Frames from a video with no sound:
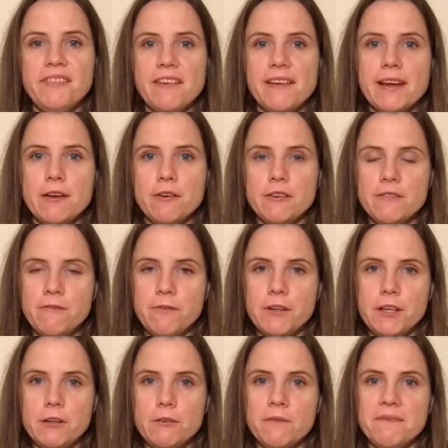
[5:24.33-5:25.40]
very good for
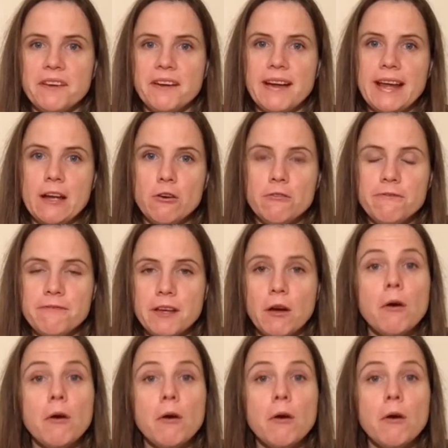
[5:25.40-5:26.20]
you and very healthy,